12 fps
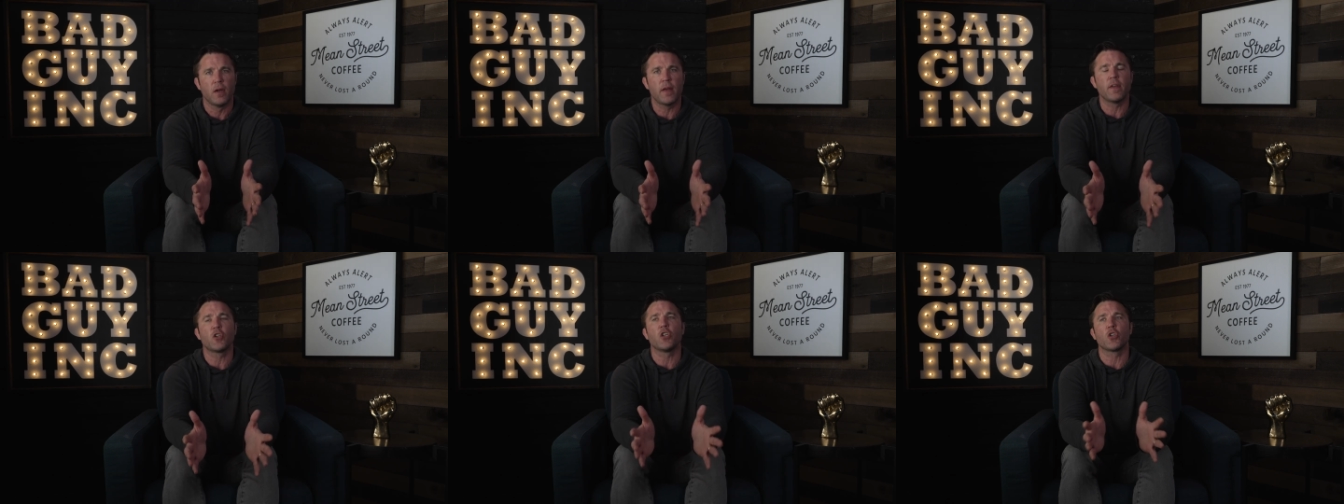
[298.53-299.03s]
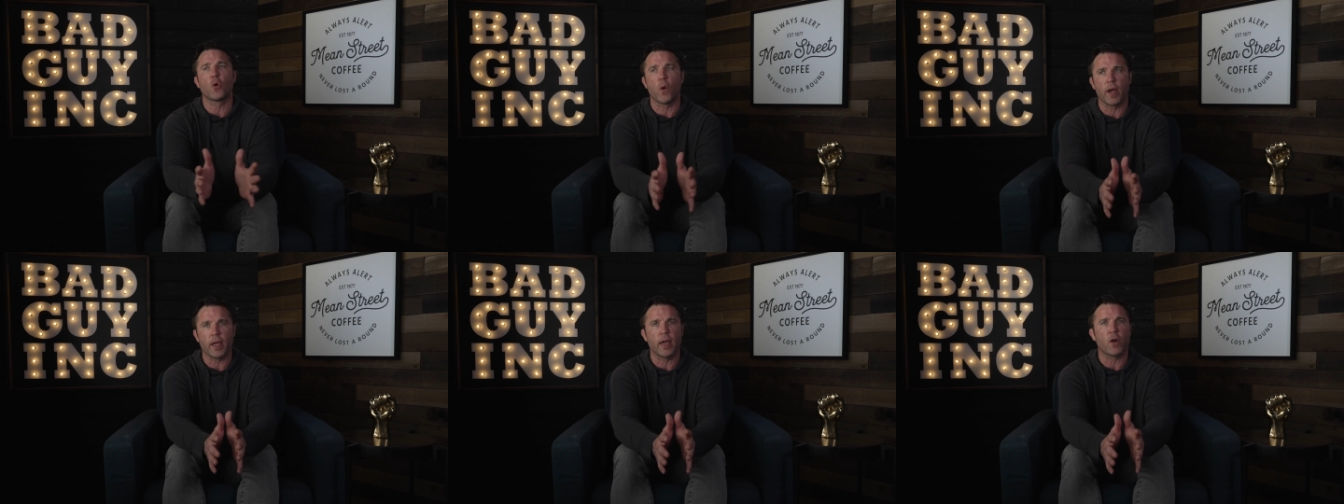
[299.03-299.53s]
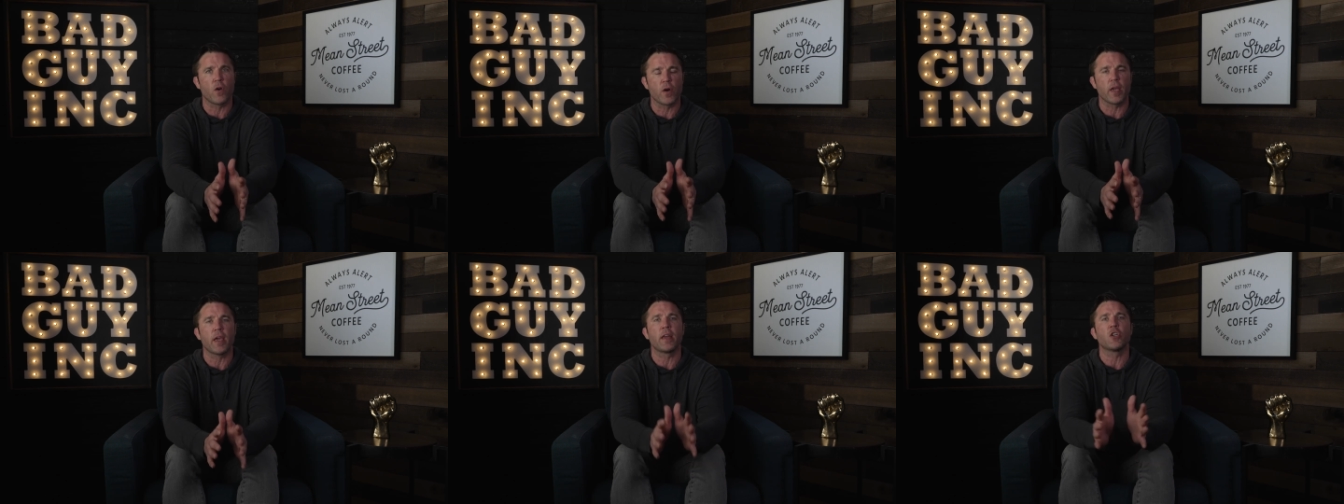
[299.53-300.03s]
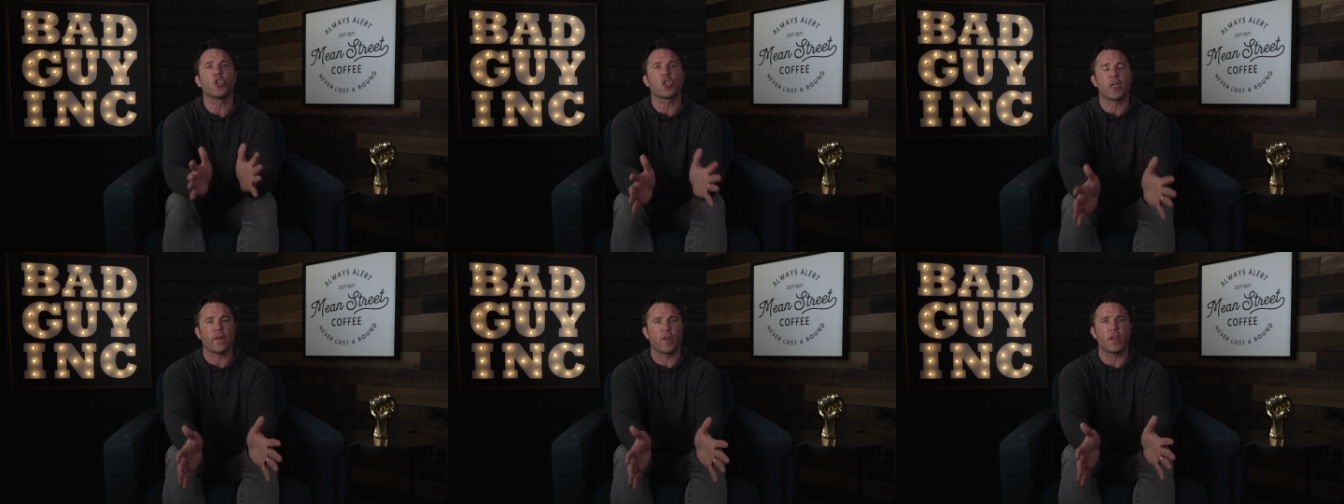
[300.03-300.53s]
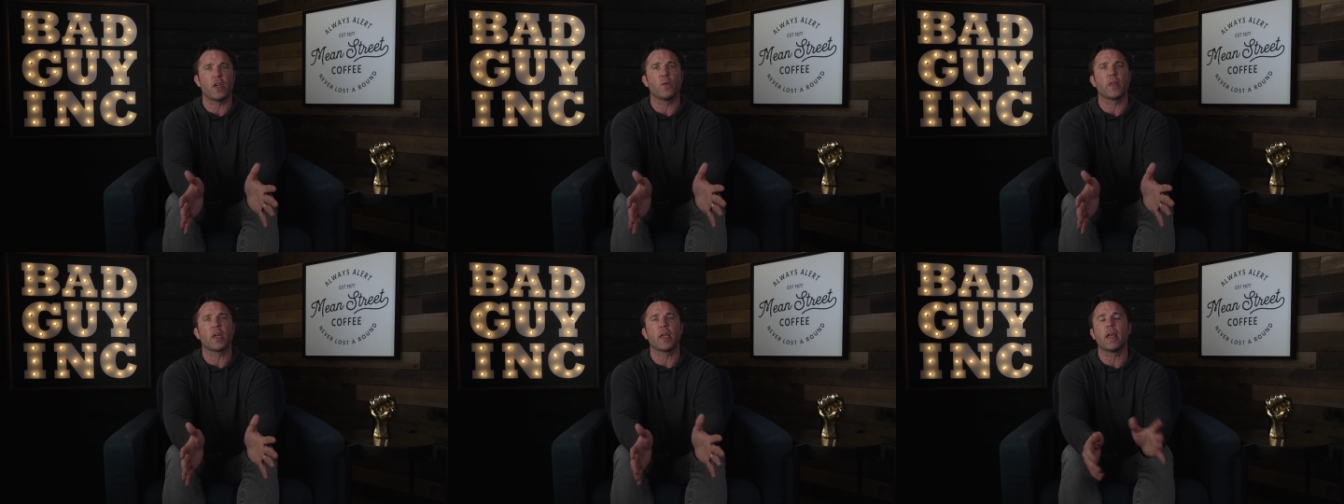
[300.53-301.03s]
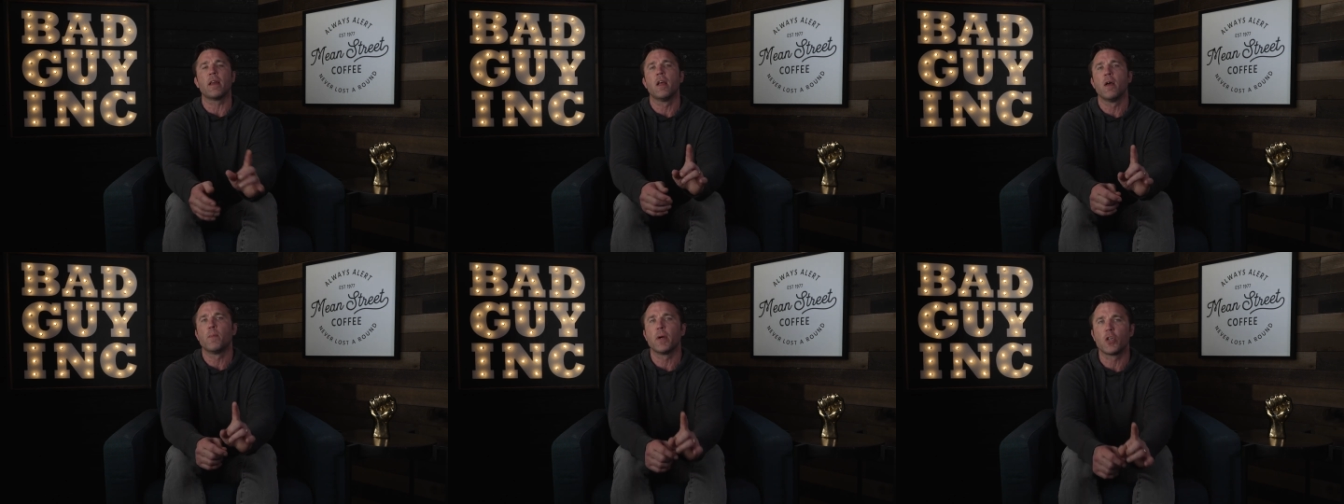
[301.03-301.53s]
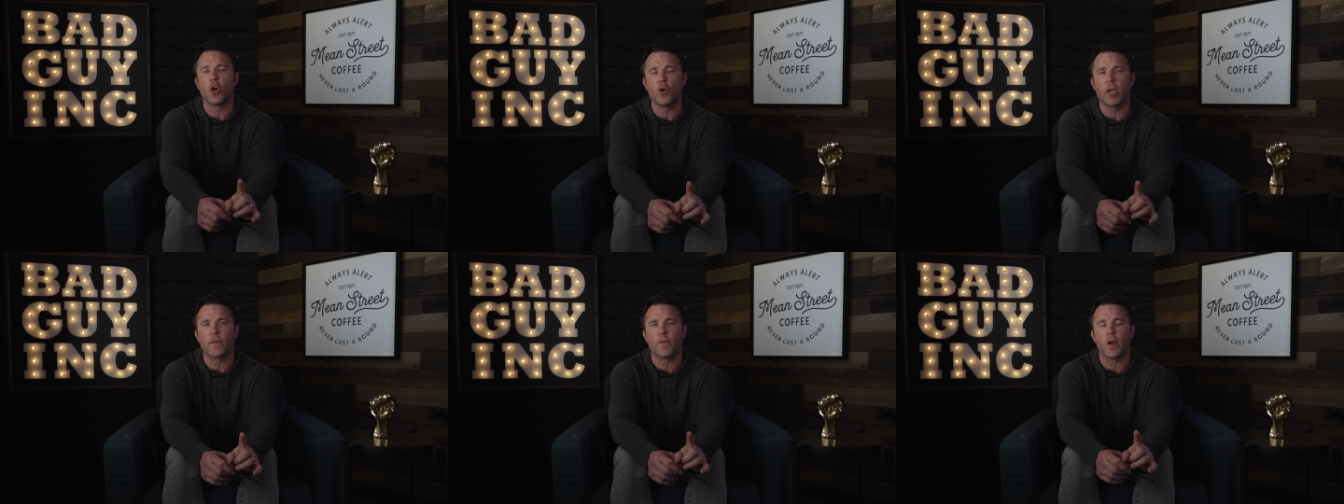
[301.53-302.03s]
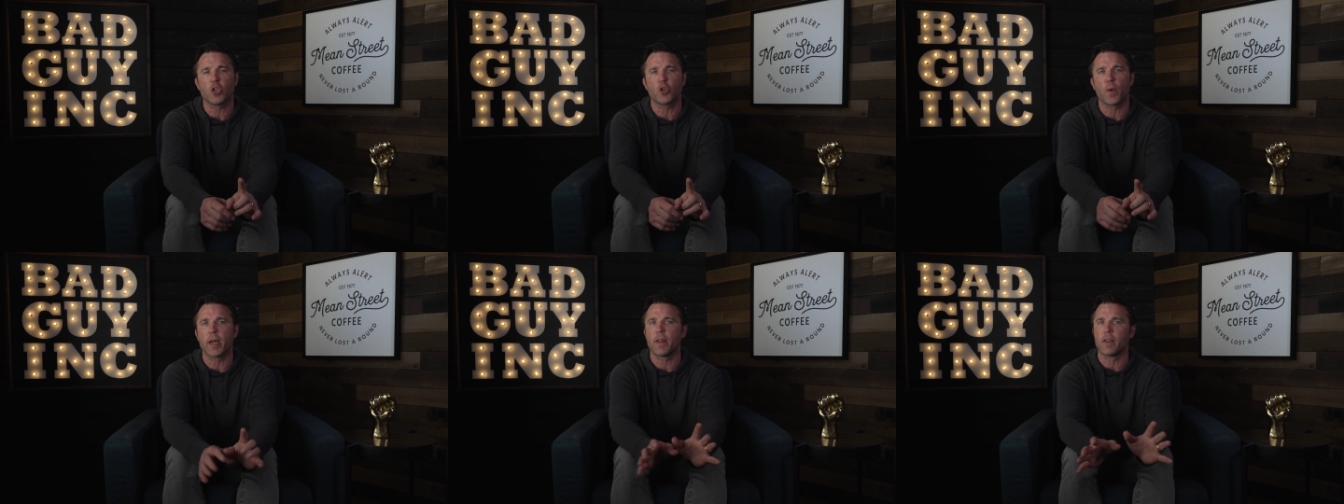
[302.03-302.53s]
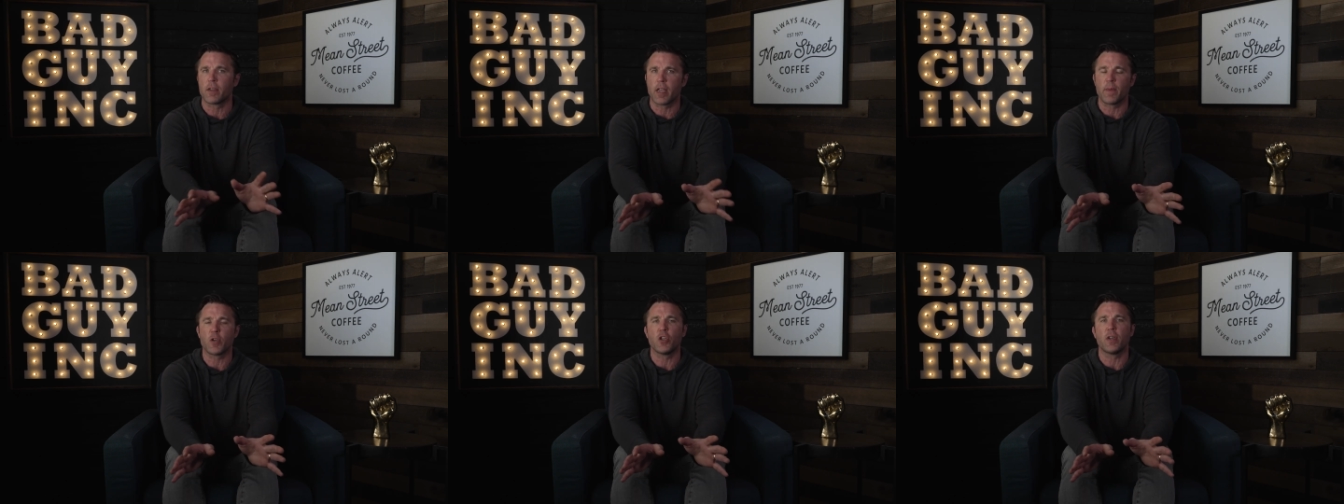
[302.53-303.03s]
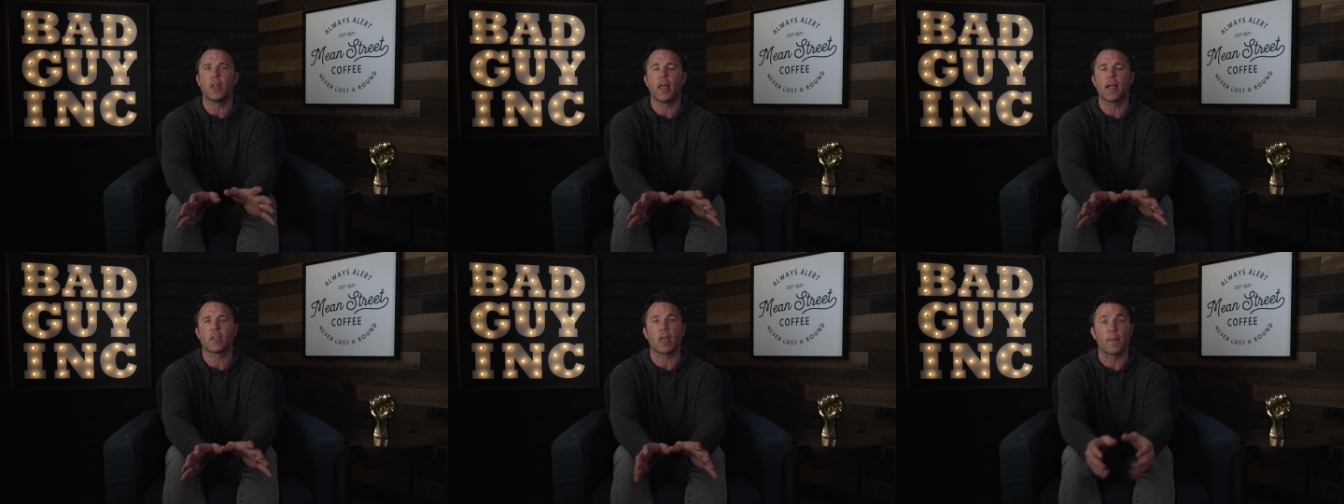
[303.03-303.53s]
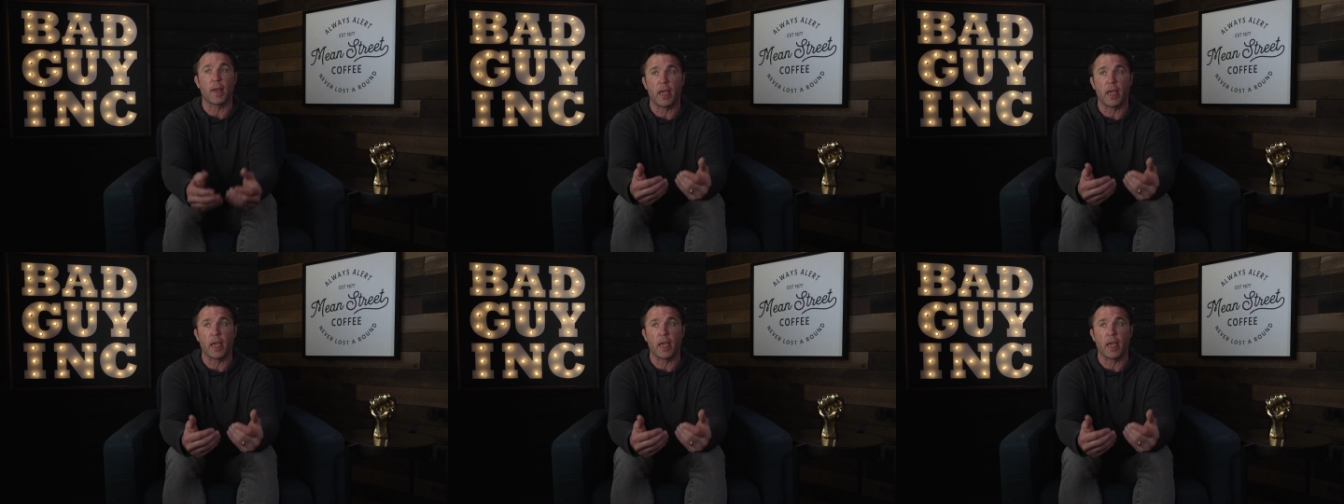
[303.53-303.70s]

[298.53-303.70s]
and that she's going to get hurt again and she's going to have to deal with it again. But don't get frustrated the same as you did last time.